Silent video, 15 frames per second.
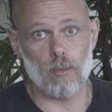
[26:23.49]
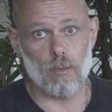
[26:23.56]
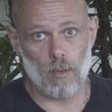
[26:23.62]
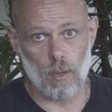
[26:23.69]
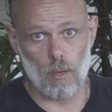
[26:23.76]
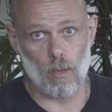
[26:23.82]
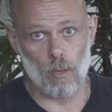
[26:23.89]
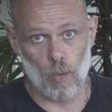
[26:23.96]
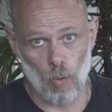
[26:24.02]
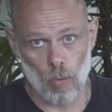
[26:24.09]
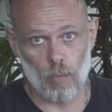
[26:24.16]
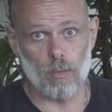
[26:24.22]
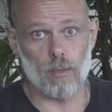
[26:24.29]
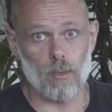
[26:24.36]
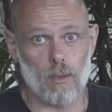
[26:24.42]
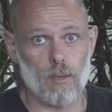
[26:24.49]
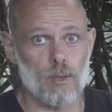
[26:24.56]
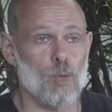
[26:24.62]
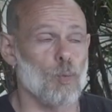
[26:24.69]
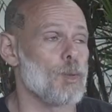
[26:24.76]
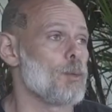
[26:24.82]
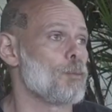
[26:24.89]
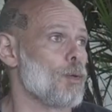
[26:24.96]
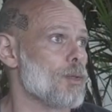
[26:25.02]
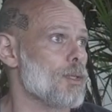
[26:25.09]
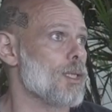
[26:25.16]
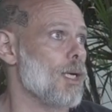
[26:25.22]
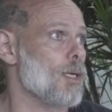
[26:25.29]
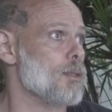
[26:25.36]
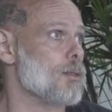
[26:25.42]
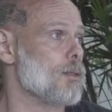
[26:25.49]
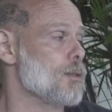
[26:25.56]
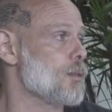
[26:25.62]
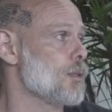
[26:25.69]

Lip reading: long stupid podcast.